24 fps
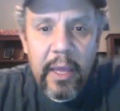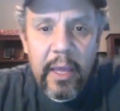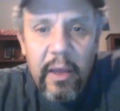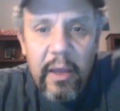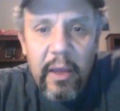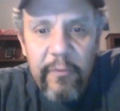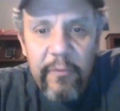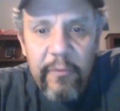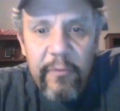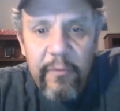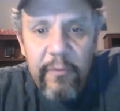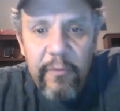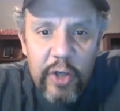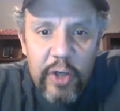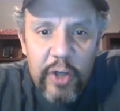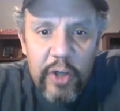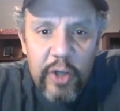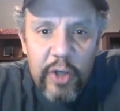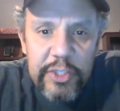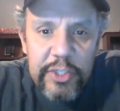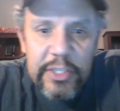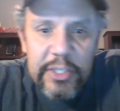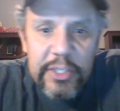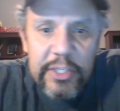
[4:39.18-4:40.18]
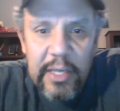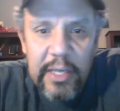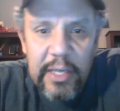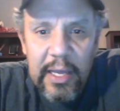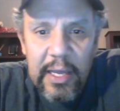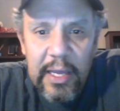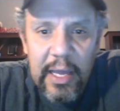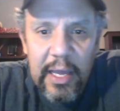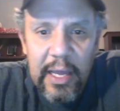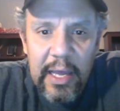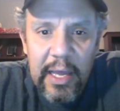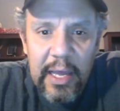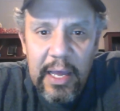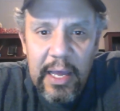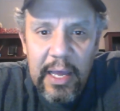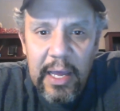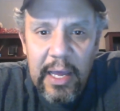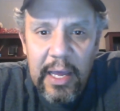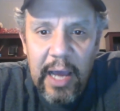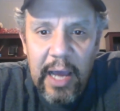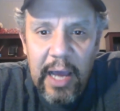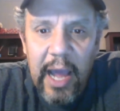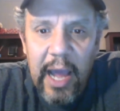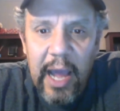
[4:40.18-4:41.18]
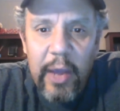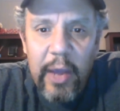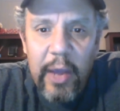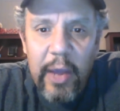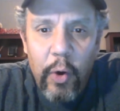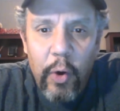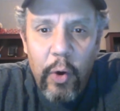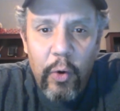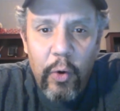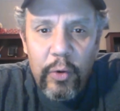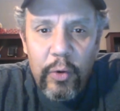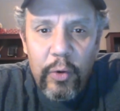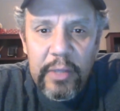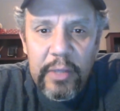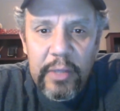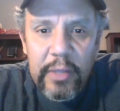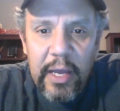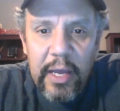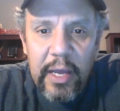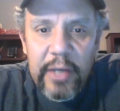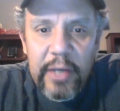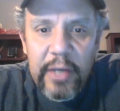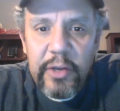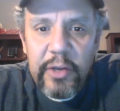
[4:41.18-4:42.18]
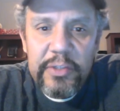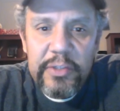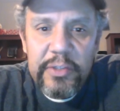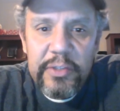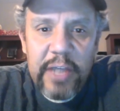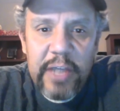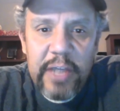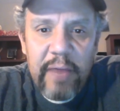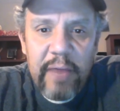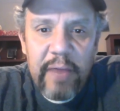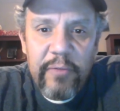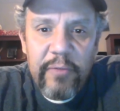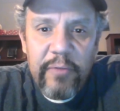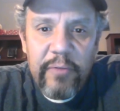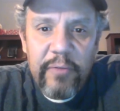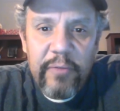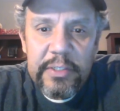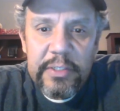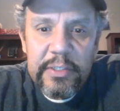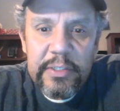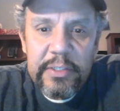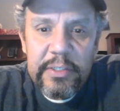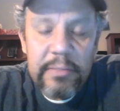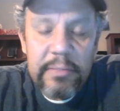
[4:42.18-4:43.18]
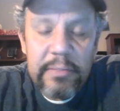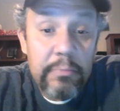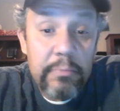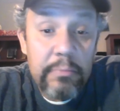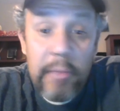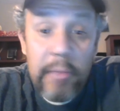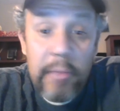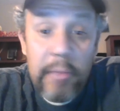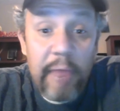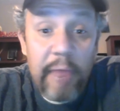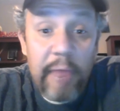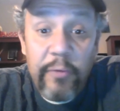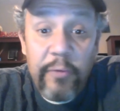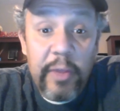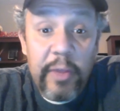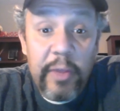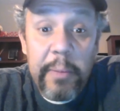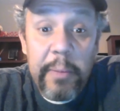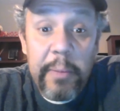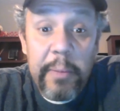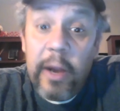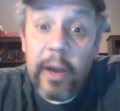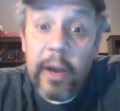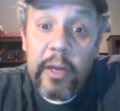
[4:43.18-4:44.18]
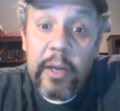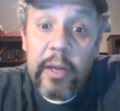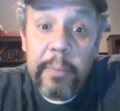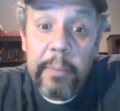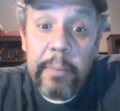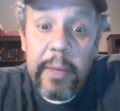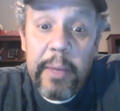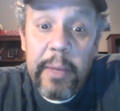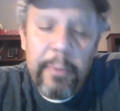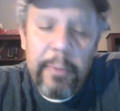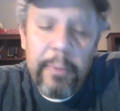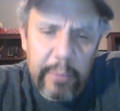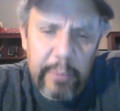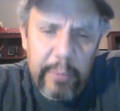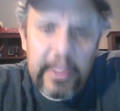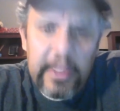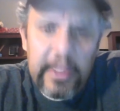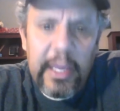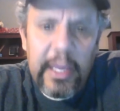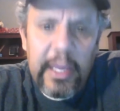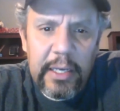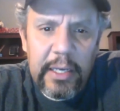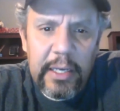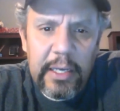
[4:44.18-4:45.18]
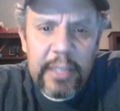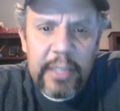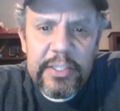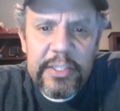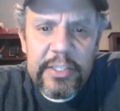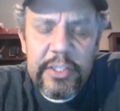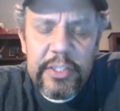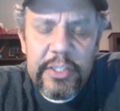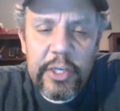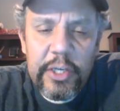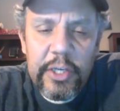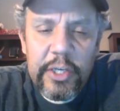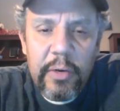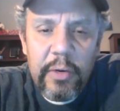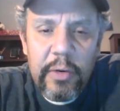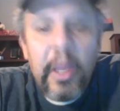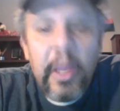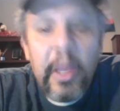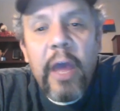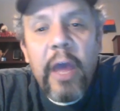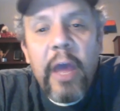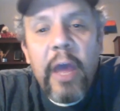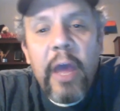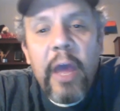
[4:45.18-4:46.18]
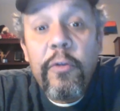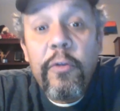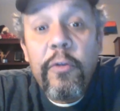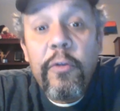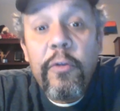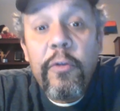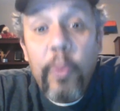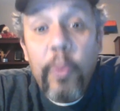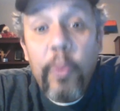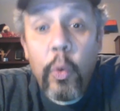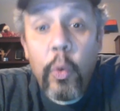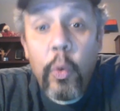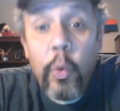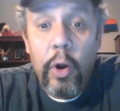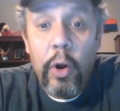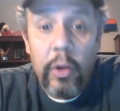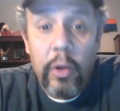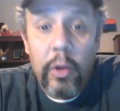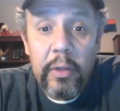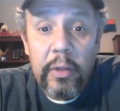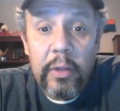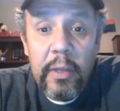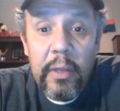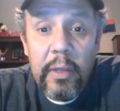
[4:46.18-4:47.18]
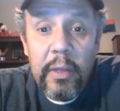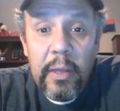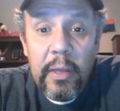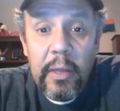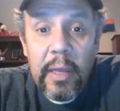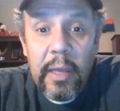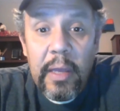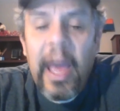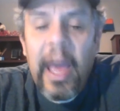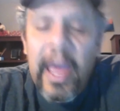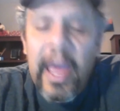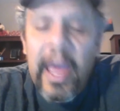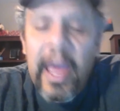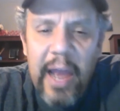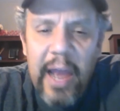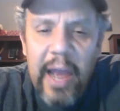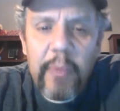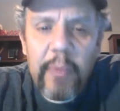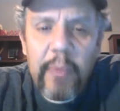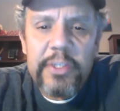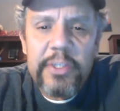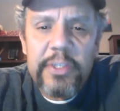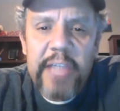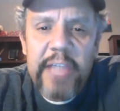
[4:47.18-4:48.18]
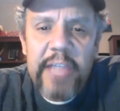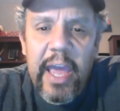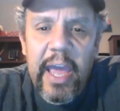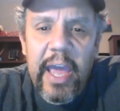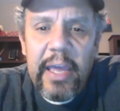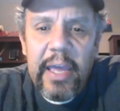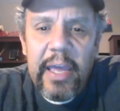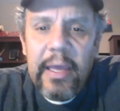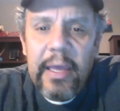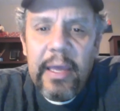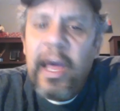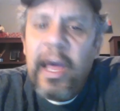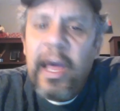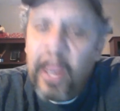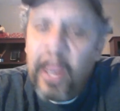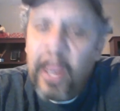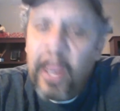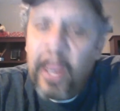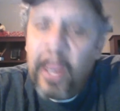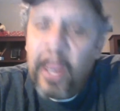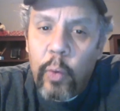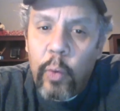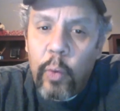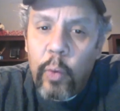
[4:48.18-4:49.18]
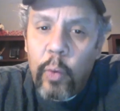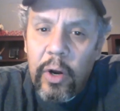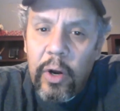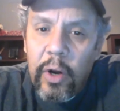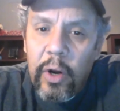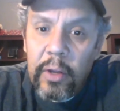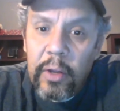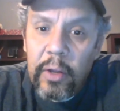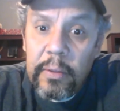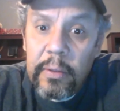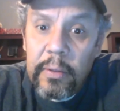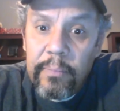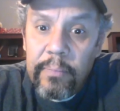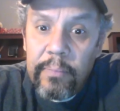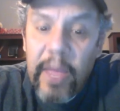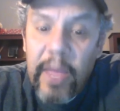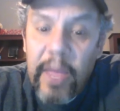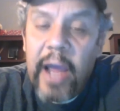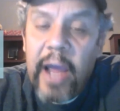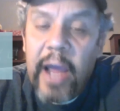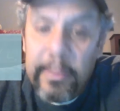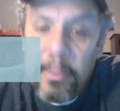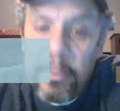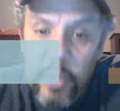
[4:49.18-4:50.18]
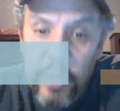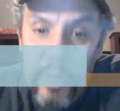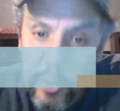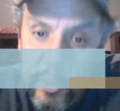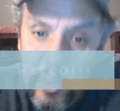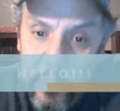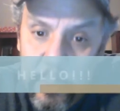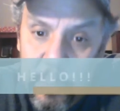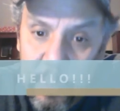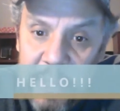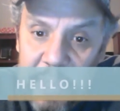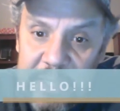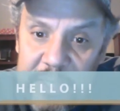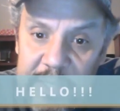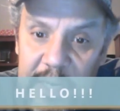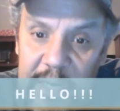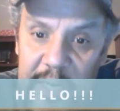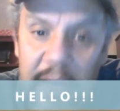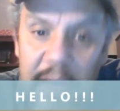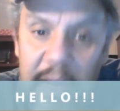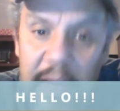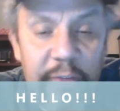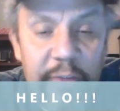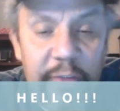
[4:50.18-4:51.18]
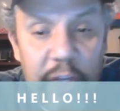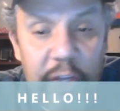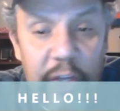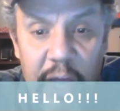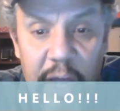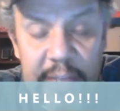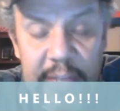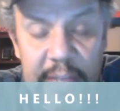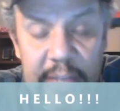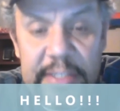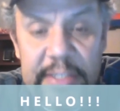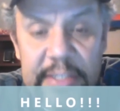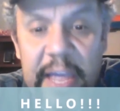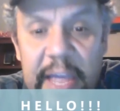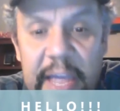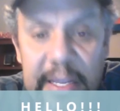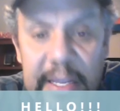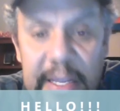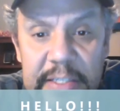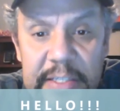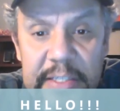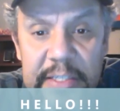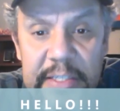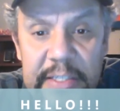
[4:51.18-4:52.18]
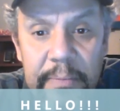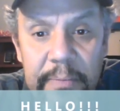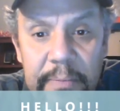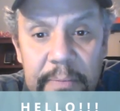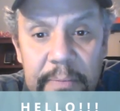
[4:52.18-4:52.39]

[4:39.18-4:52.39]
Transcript: First, I hold a news conference. Not for the American people, but they could listen to, for the world. And I will say, hello world, I am the new president of the United States.